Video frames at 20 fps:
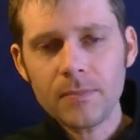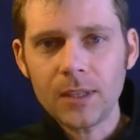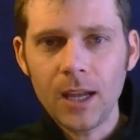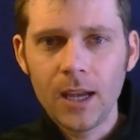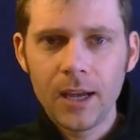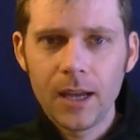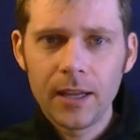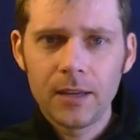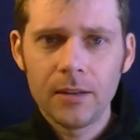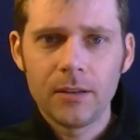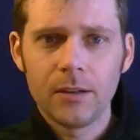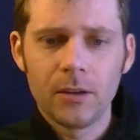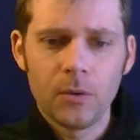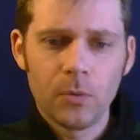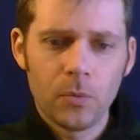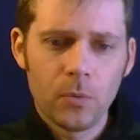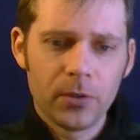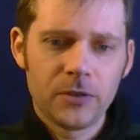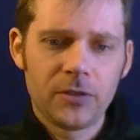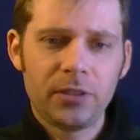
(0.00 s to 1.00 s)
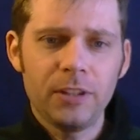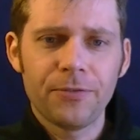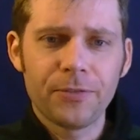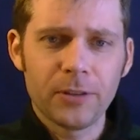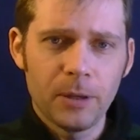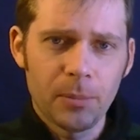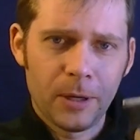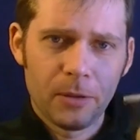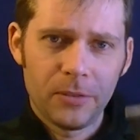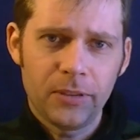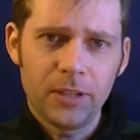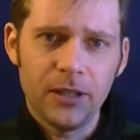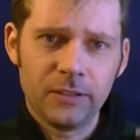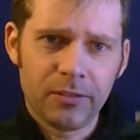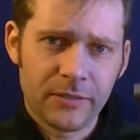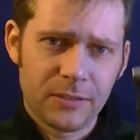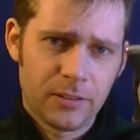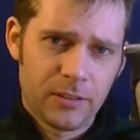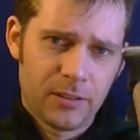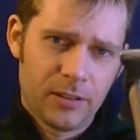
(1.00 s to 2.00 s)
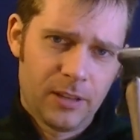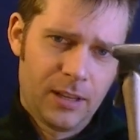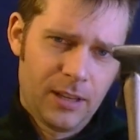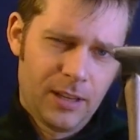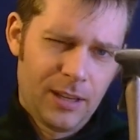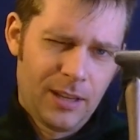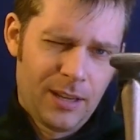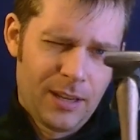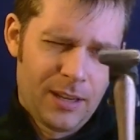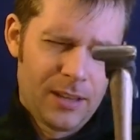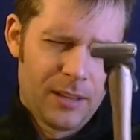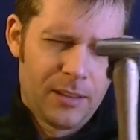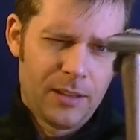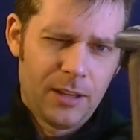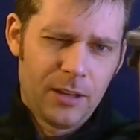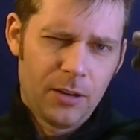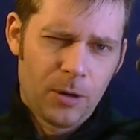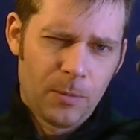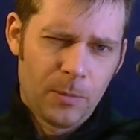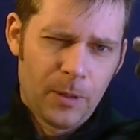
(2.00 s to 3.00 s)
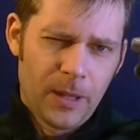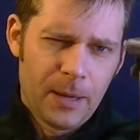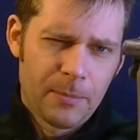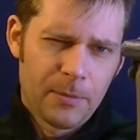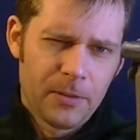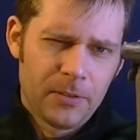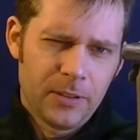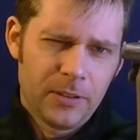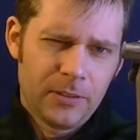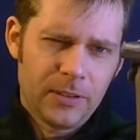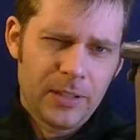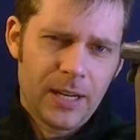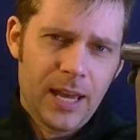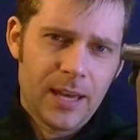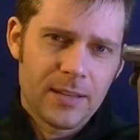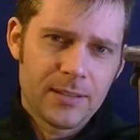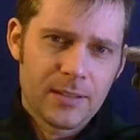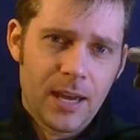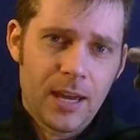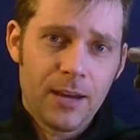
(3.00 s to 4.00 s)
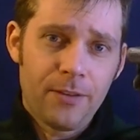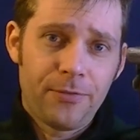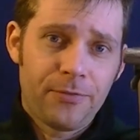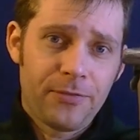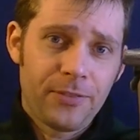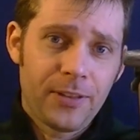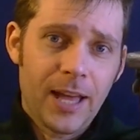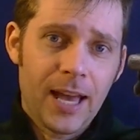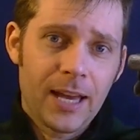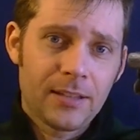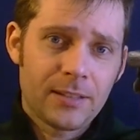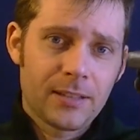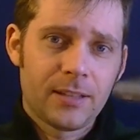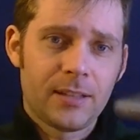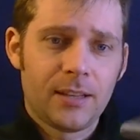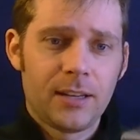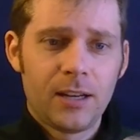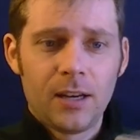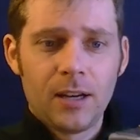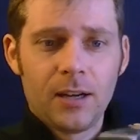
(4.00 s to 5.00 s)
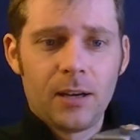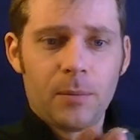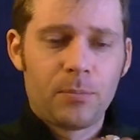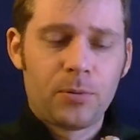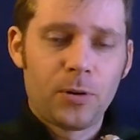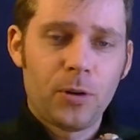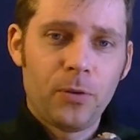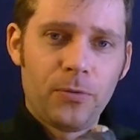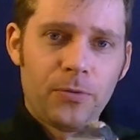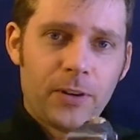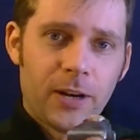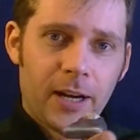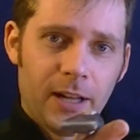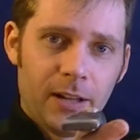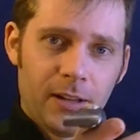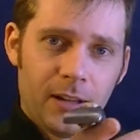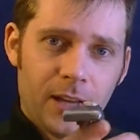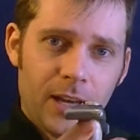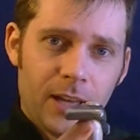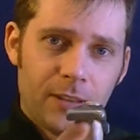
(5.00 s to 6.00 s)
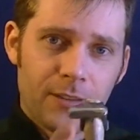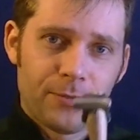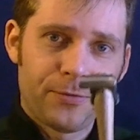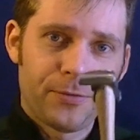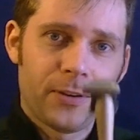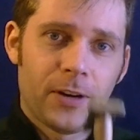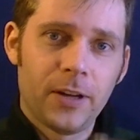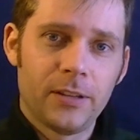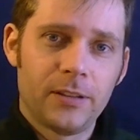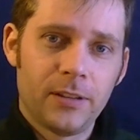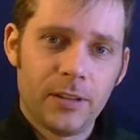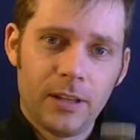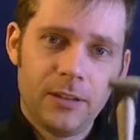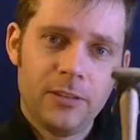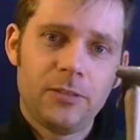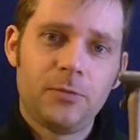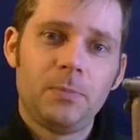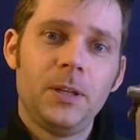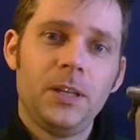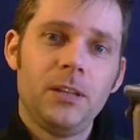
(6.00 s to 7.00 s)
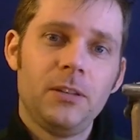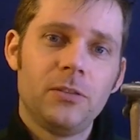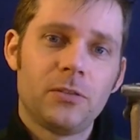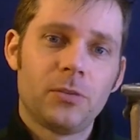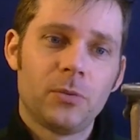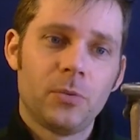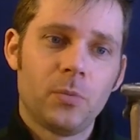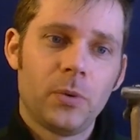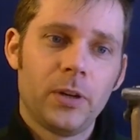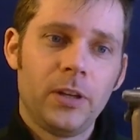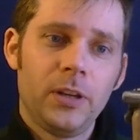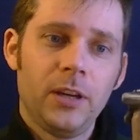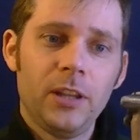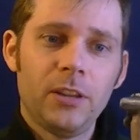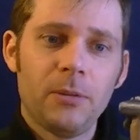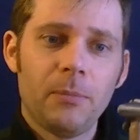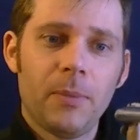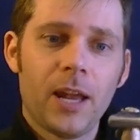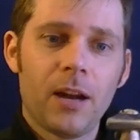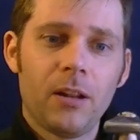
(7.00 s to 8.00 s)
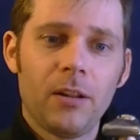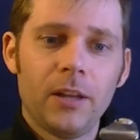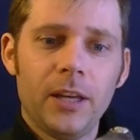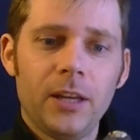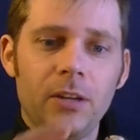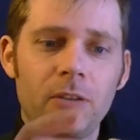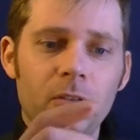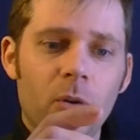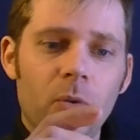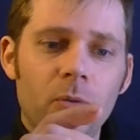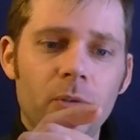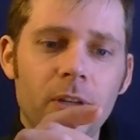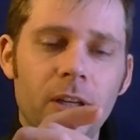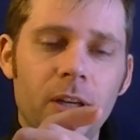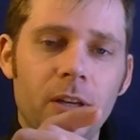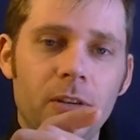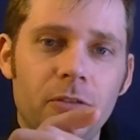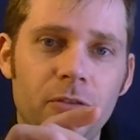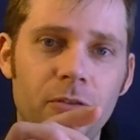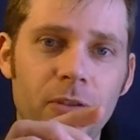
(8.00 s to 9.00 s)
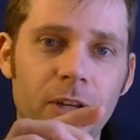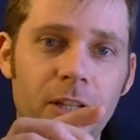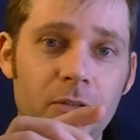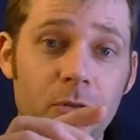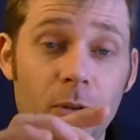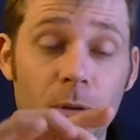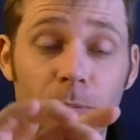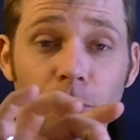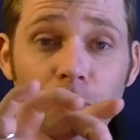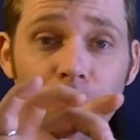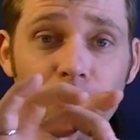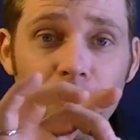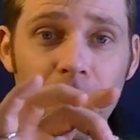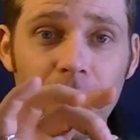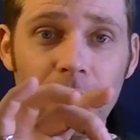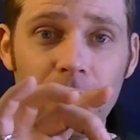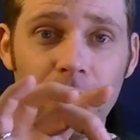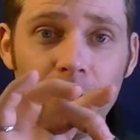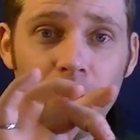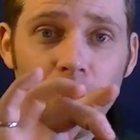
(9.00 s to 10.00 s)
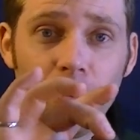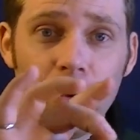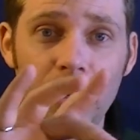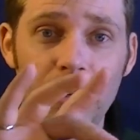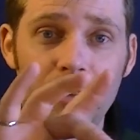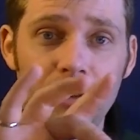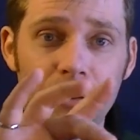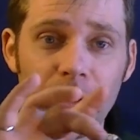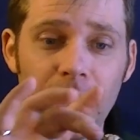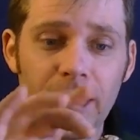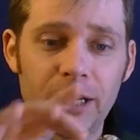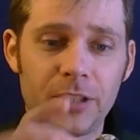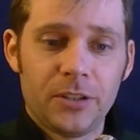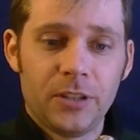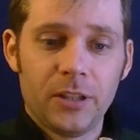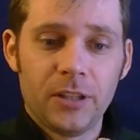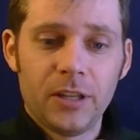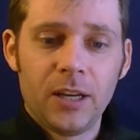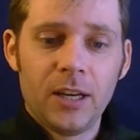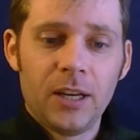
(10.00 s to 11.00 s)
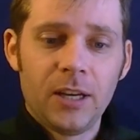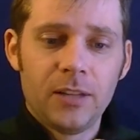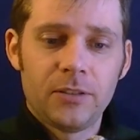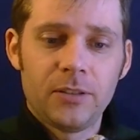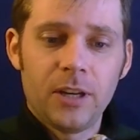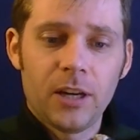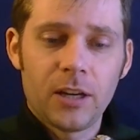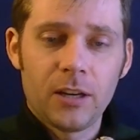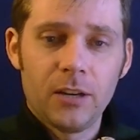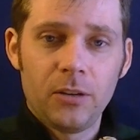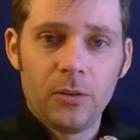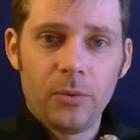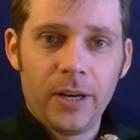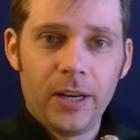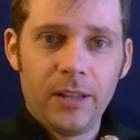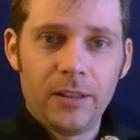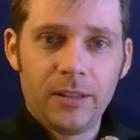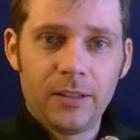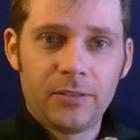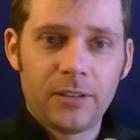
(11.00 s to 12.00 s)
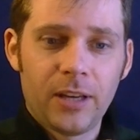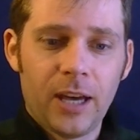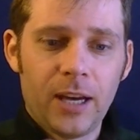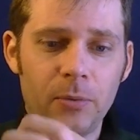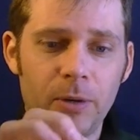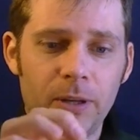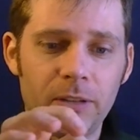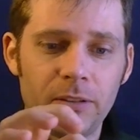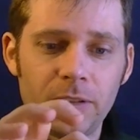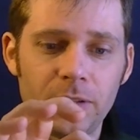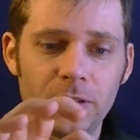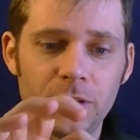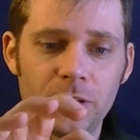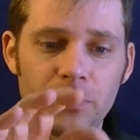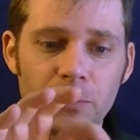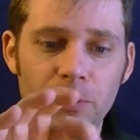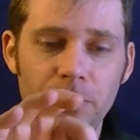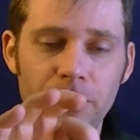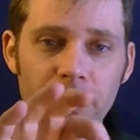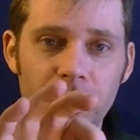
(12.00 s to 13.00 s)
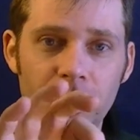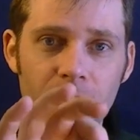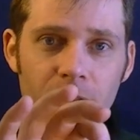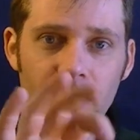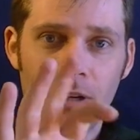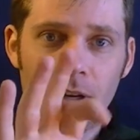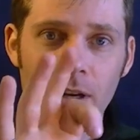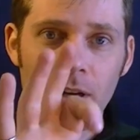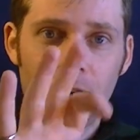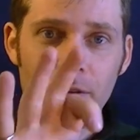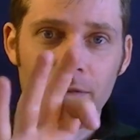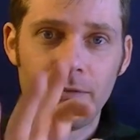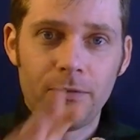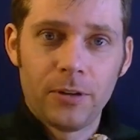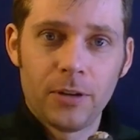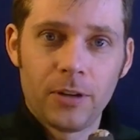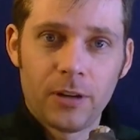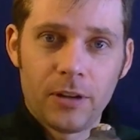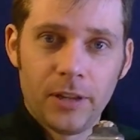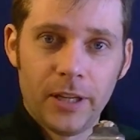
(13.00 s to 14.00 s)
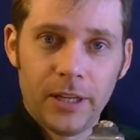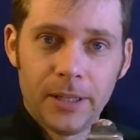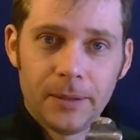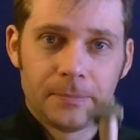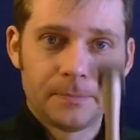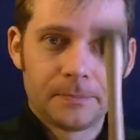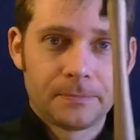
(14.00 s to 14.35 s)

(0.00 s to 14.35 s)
And what's different about this than normal hammers is it has a flat profile at the front. And this means when you hit the metal, it's only going to stretch or move the metal in one direction. It's not going to do anything sideways, it'll just move it vertically.